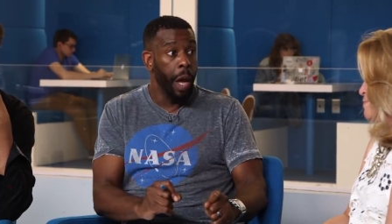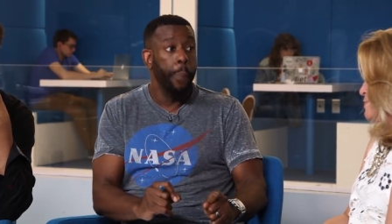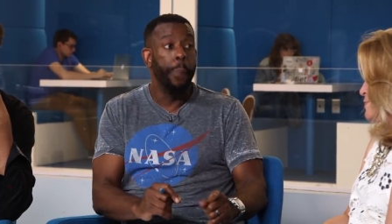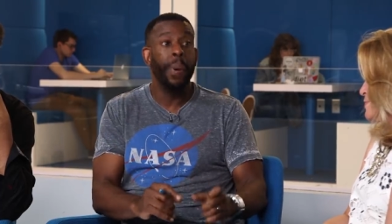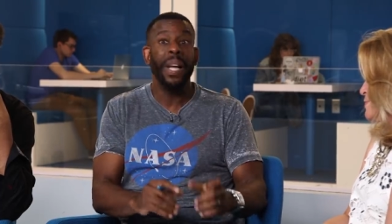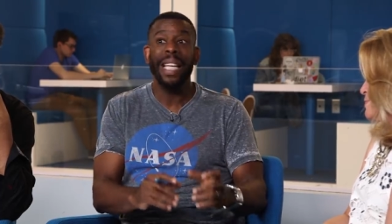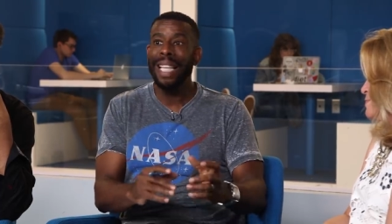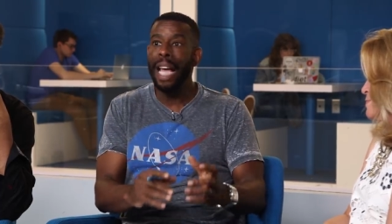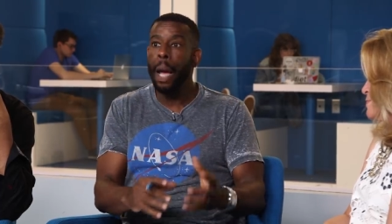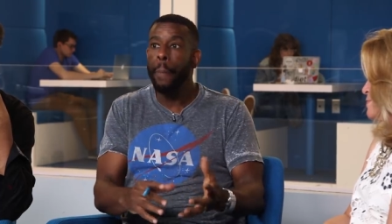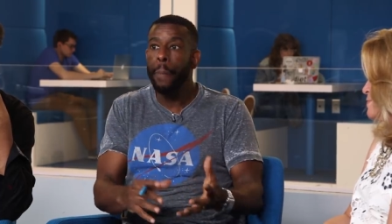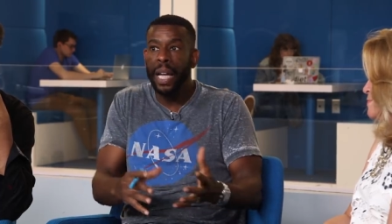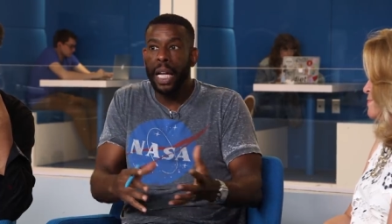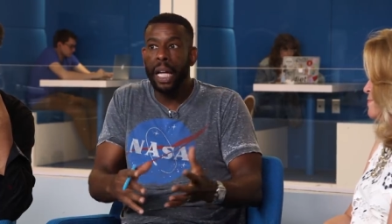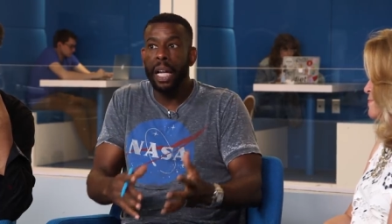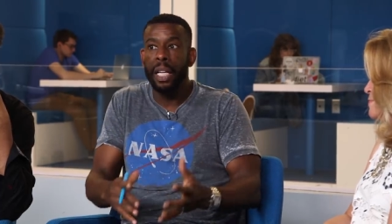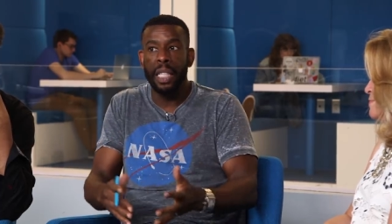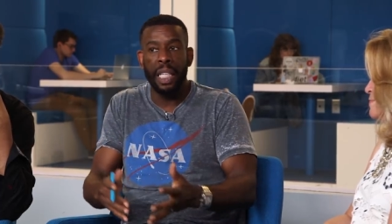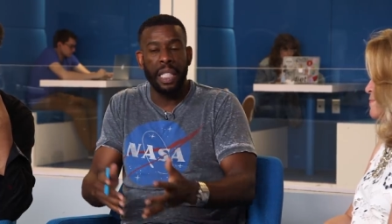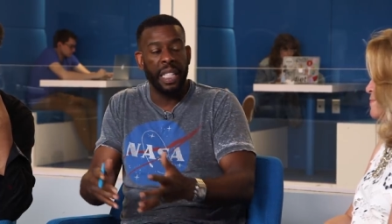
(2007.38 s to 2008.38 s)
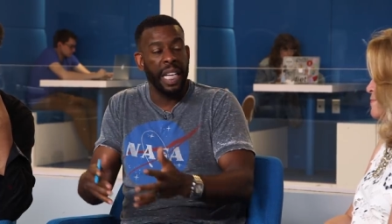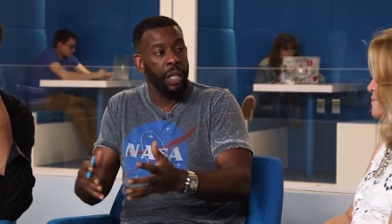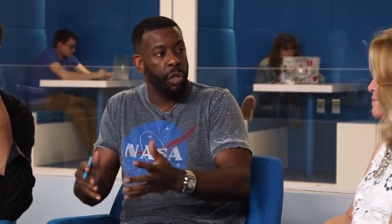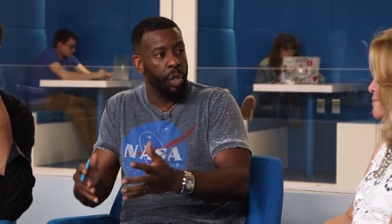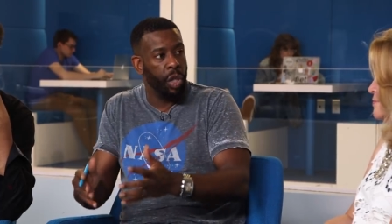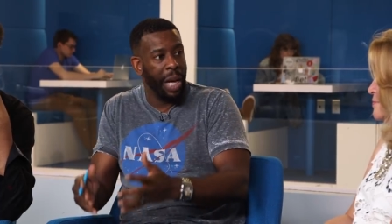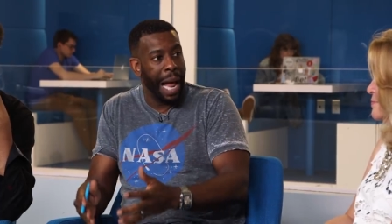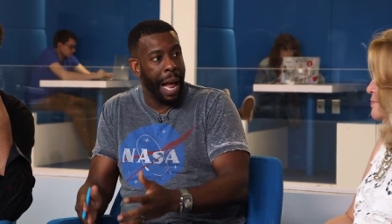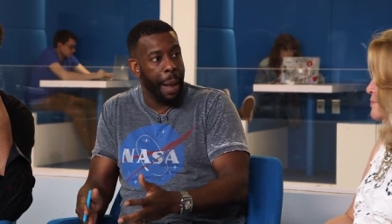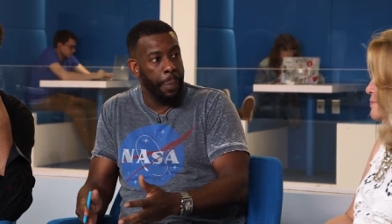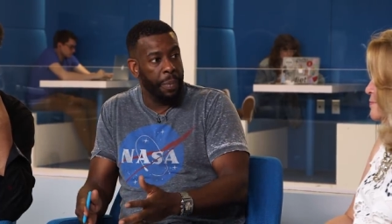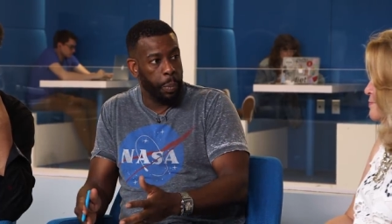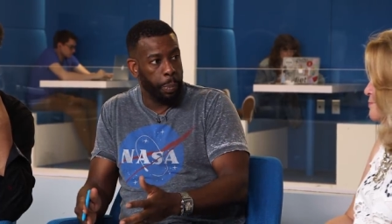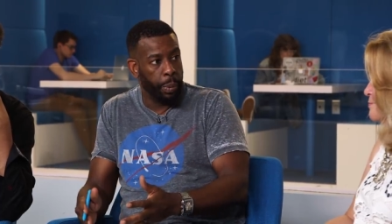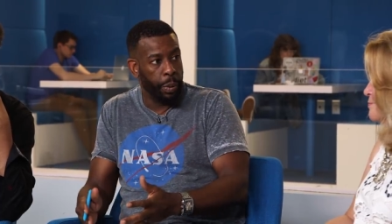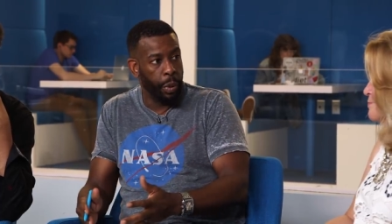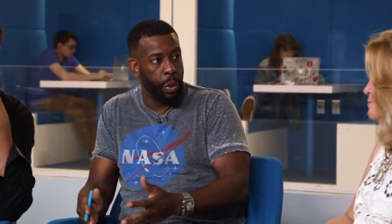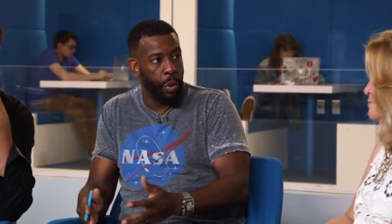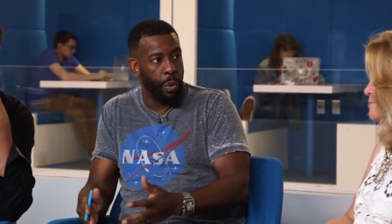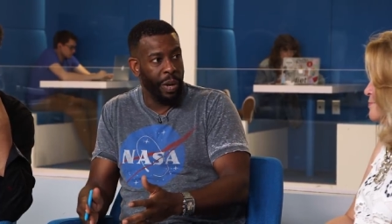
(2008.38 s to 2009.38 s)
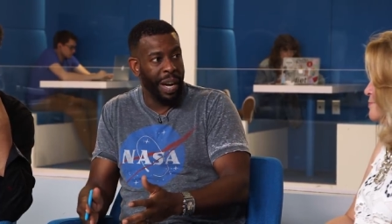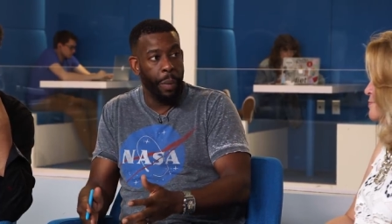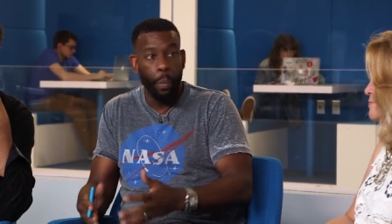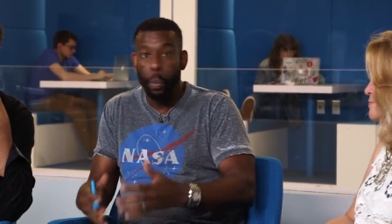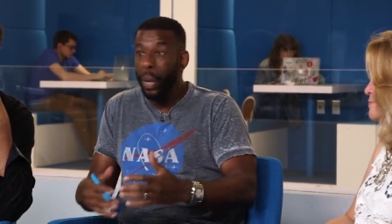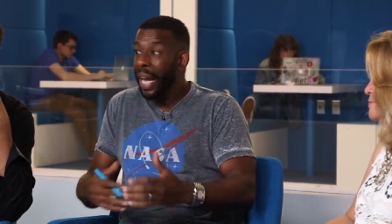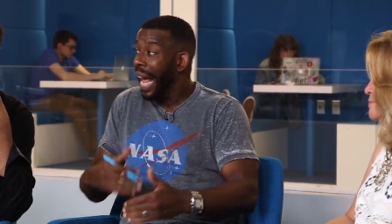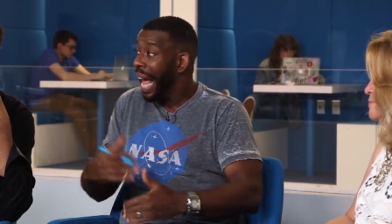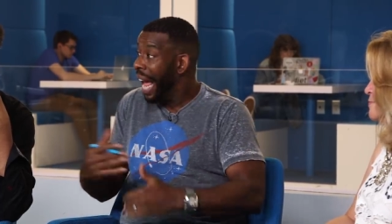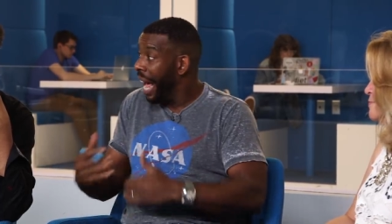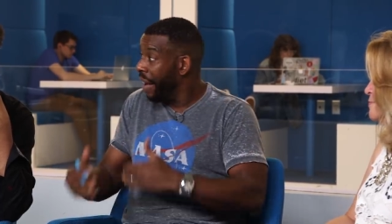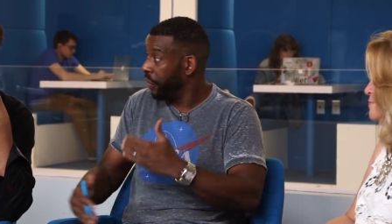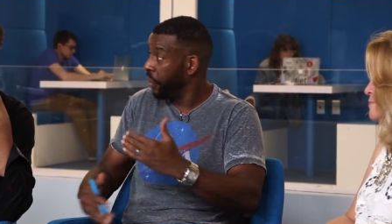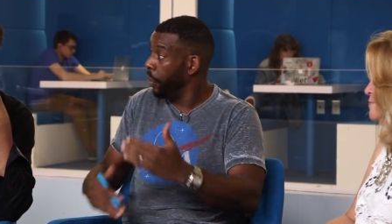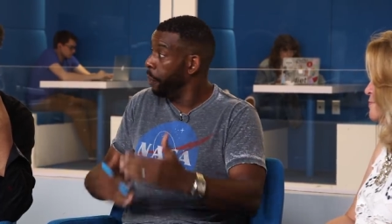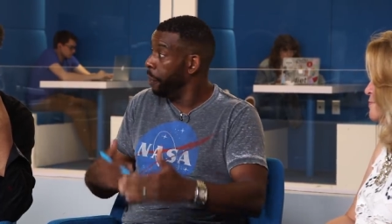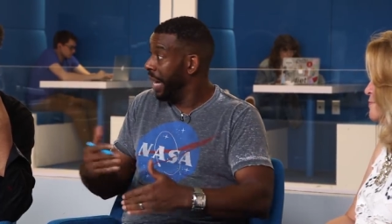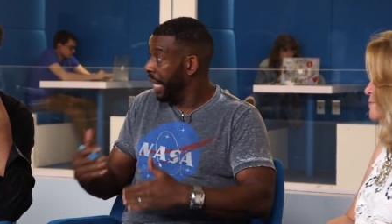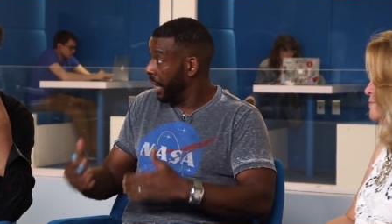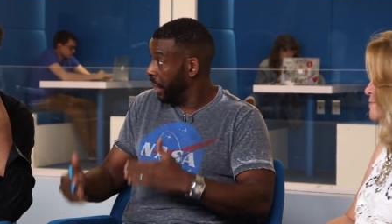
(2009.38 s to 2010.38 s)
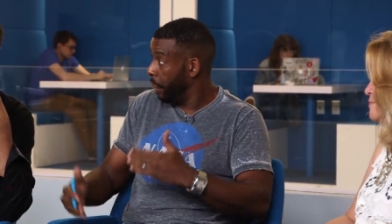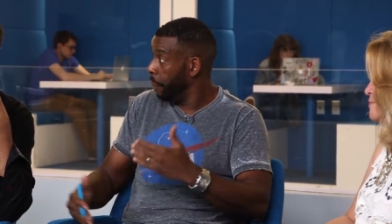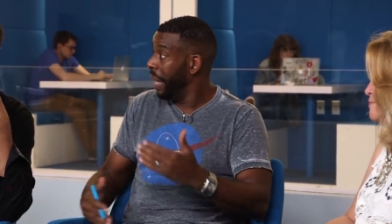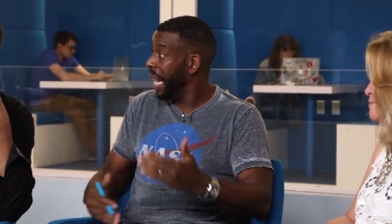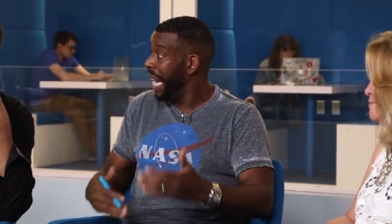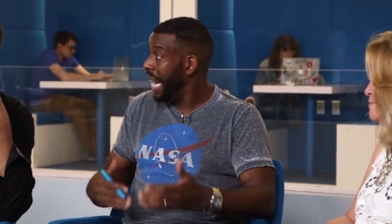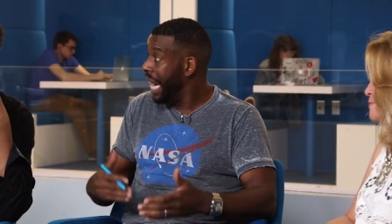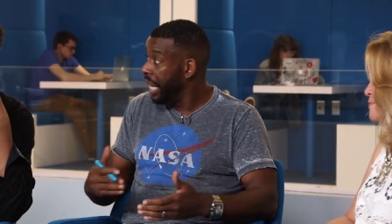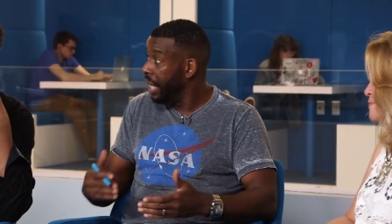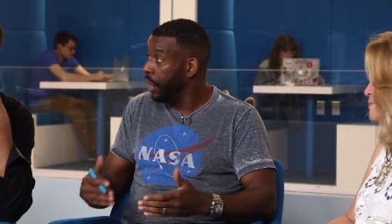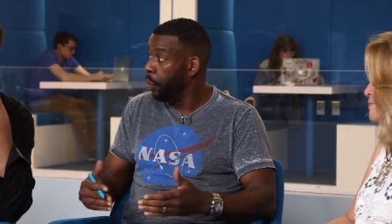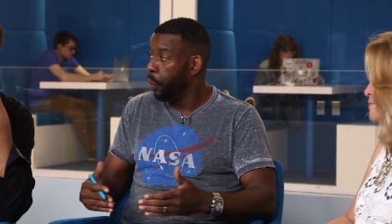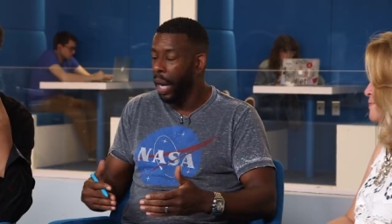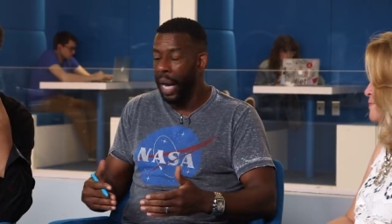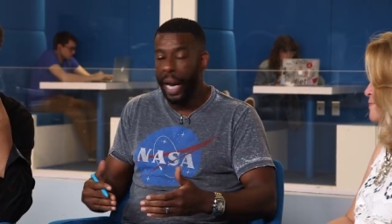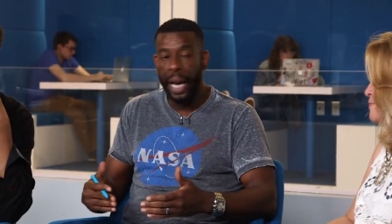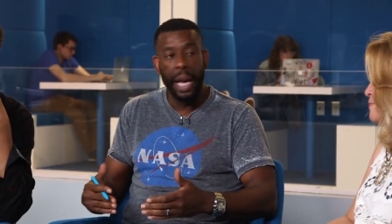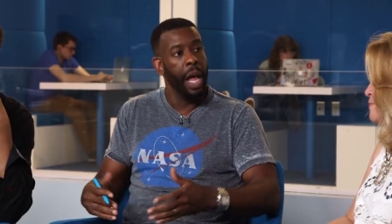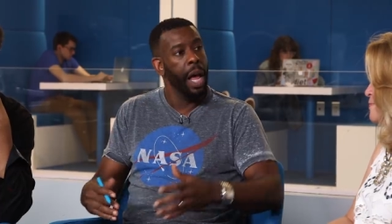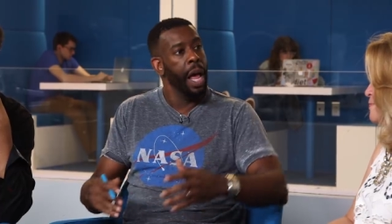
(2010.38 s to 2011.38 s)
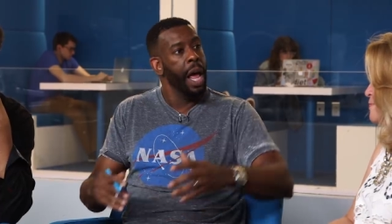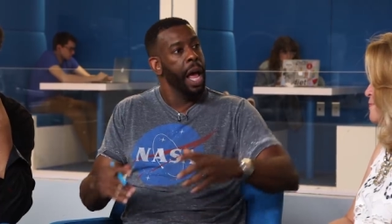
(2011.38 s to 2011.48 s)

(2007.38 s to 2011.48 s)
But yet, because it's a jobs program, we have to make them anyway.